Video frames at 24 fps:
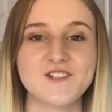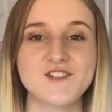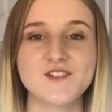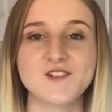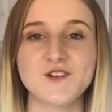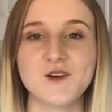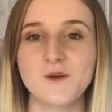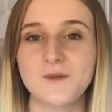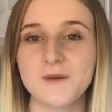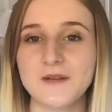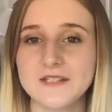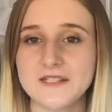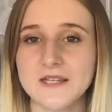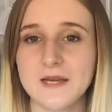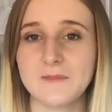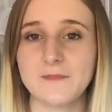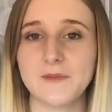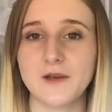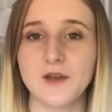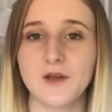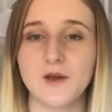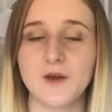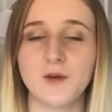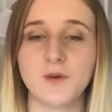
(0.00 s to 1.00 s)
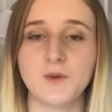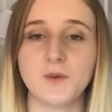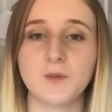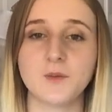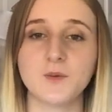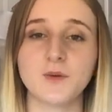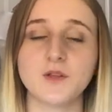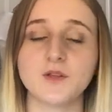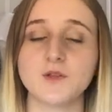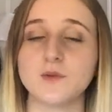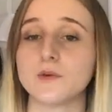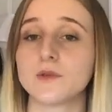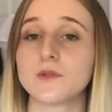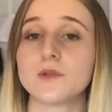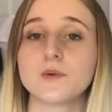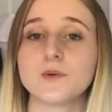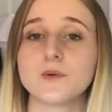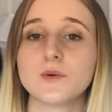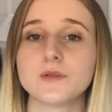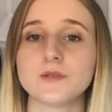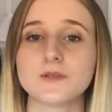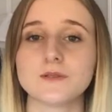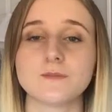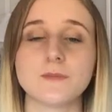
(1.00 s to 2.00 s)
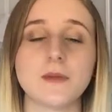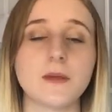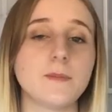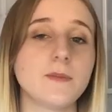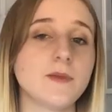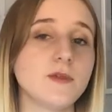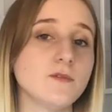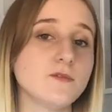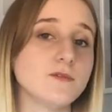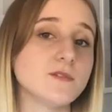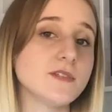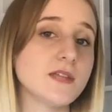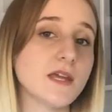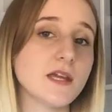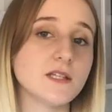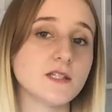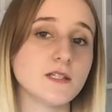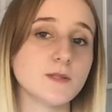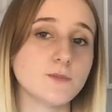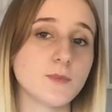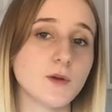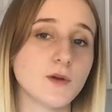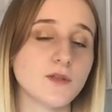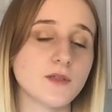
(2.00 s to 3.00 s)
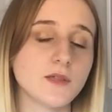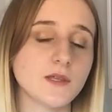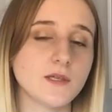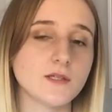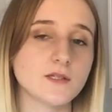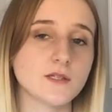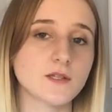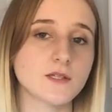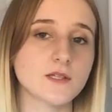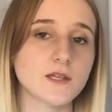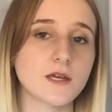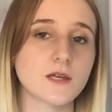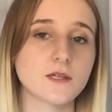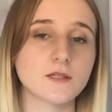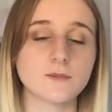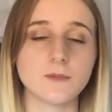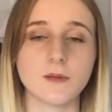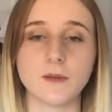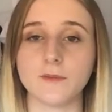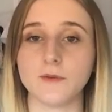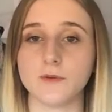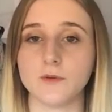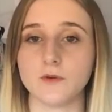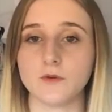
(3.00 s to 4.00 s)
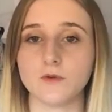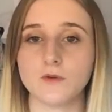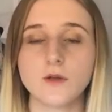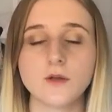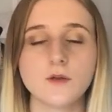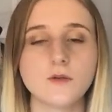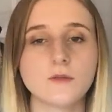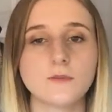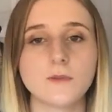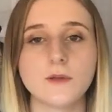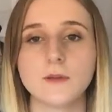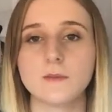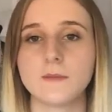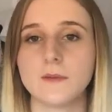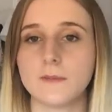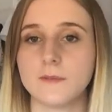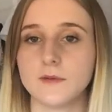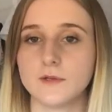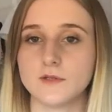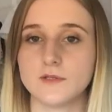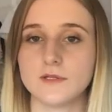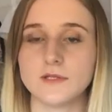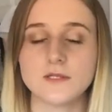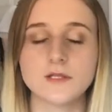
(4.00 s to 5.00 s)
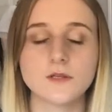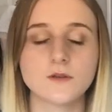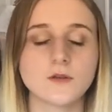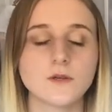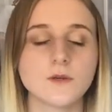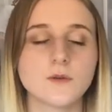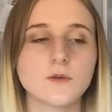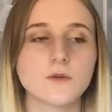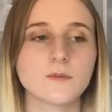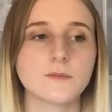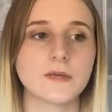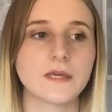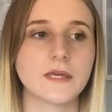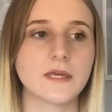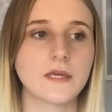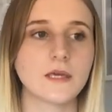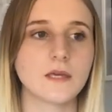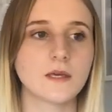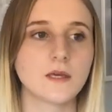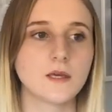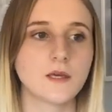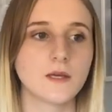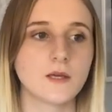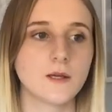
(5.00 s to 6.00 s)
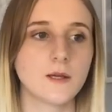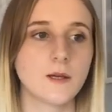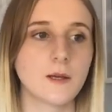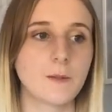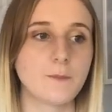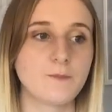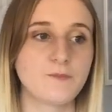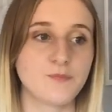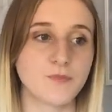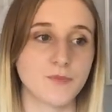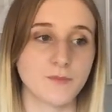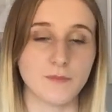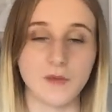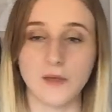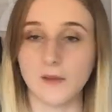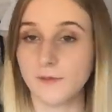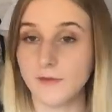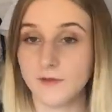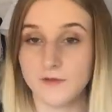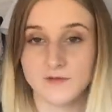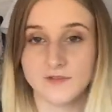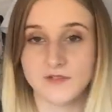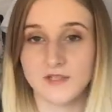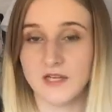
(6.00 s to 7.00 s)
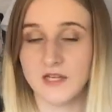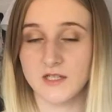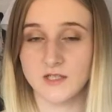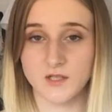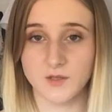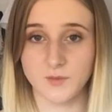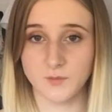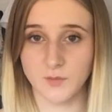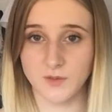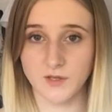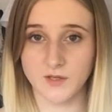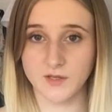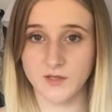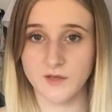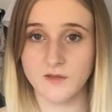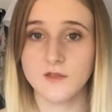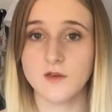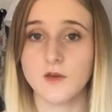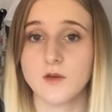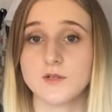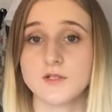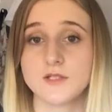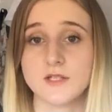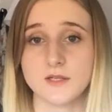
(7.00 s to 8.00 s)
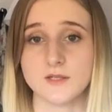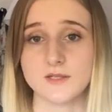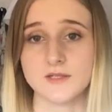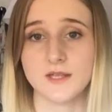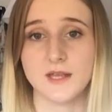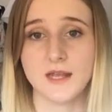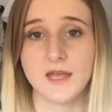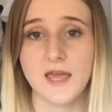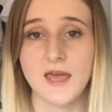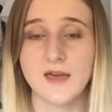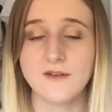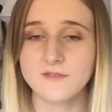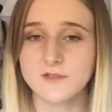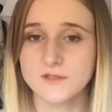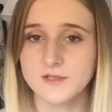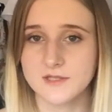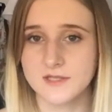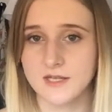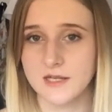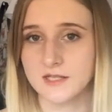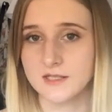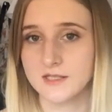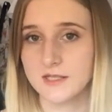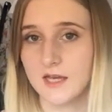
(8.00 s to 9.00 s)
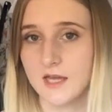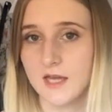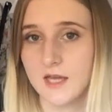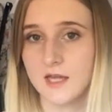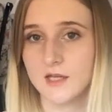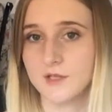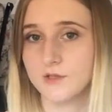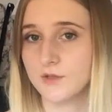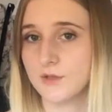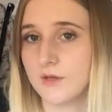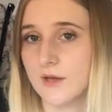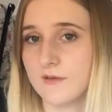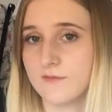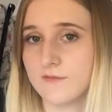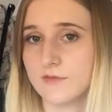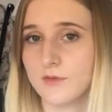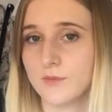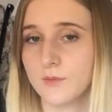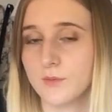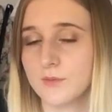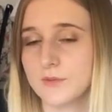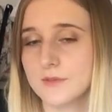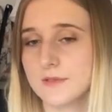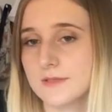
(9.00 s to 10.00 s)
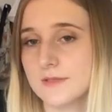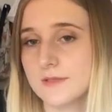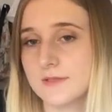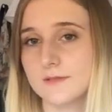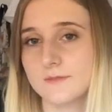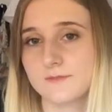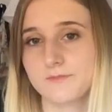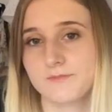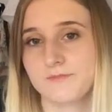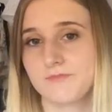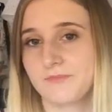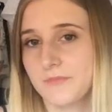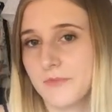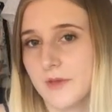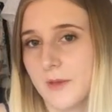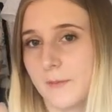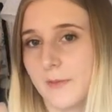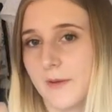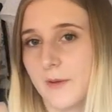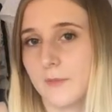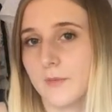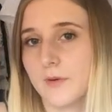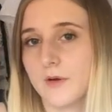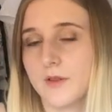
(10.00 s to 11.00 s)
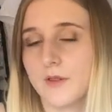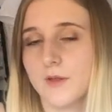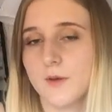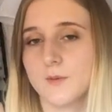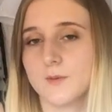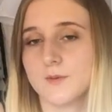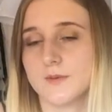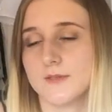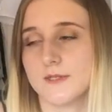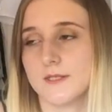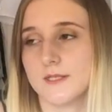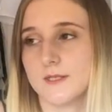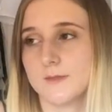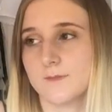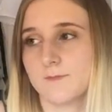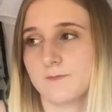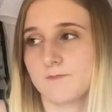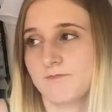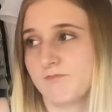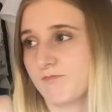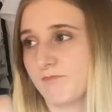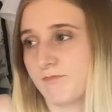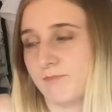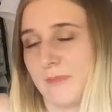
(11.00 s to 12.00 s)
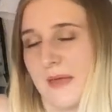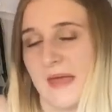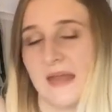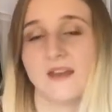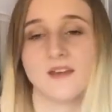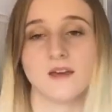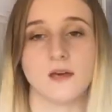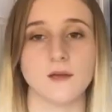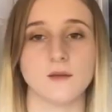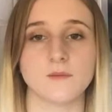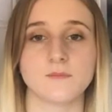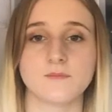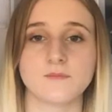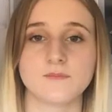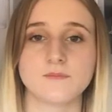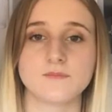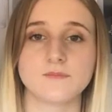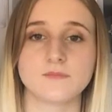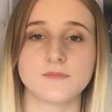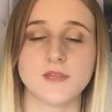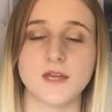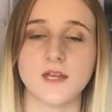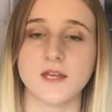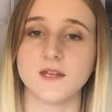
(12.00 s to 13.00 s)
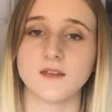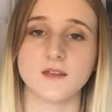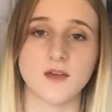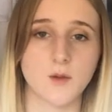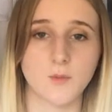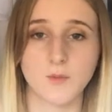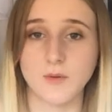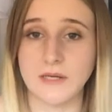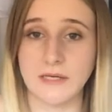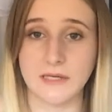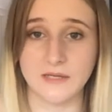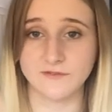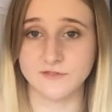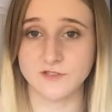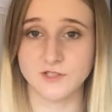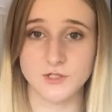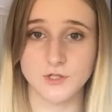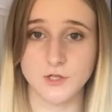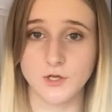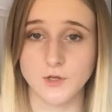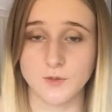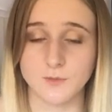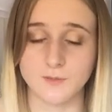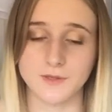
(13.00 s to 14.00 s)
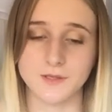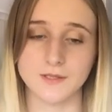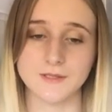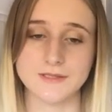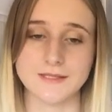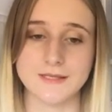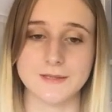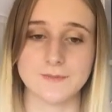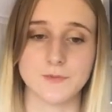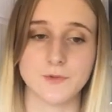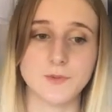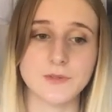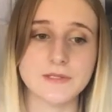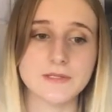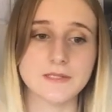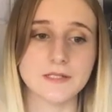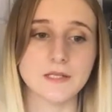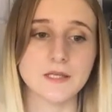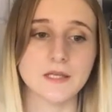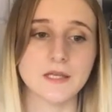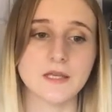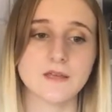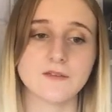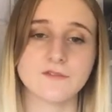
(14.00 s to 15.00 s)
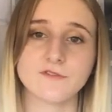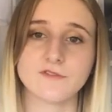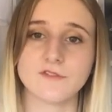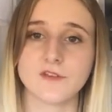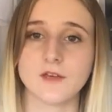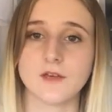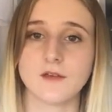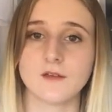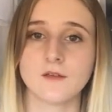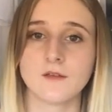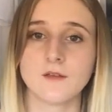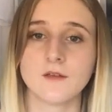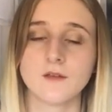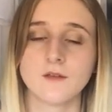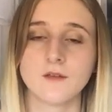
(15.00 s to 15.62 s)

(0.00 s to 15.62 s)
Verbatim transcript: you can comment down below your thoughts. Maybe you've stayed in both these hotels, maybe you agree with me, maybe you disagree with me. Maybe you've stayed at one of the other hotels that I haven't stayed at and you have thoughts about one of those that's better then I would love to know because I'm always looking for